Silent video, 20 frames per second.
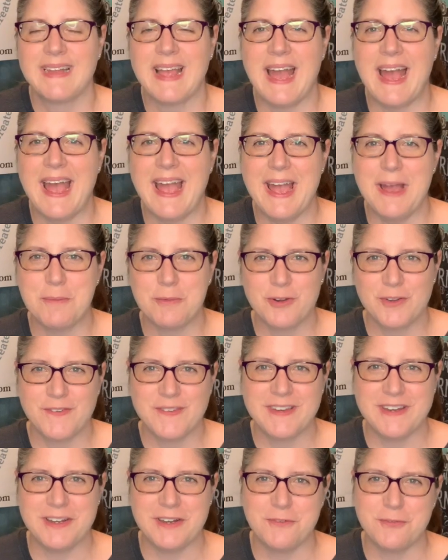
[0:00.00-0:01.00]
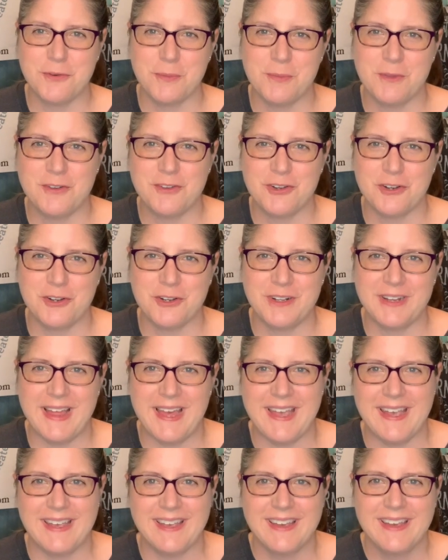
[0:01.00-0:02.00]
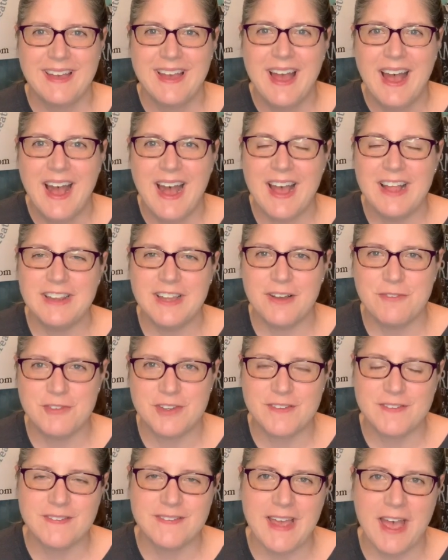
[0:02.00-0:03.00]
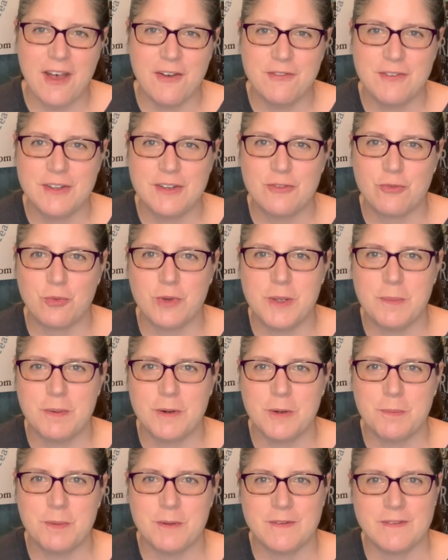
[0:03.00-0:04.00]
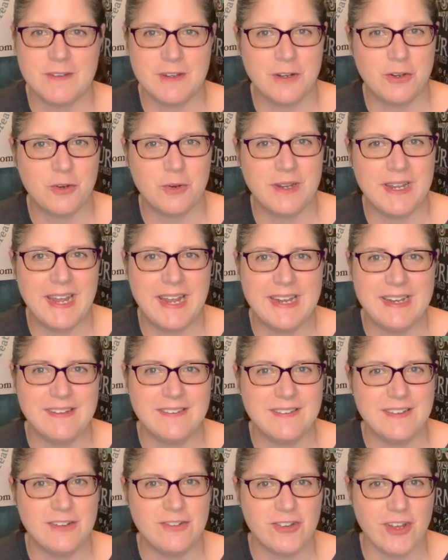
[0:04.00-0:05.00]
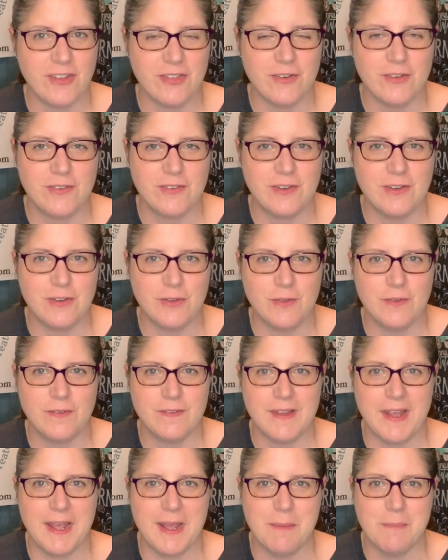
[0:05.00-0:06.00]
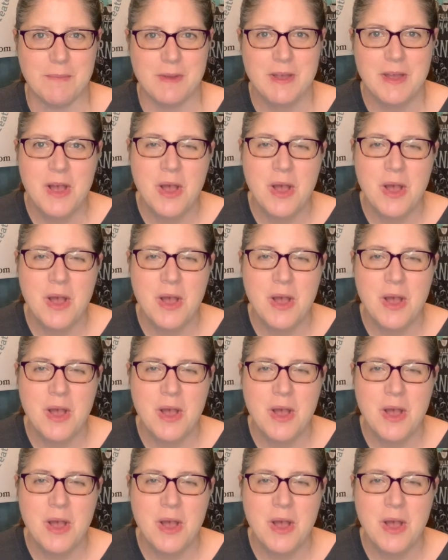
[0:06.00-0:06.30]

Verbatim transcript: Hi, I'm Christina from The Turned Leg. I love to salvage, repurpose, and create and teach others to do the same.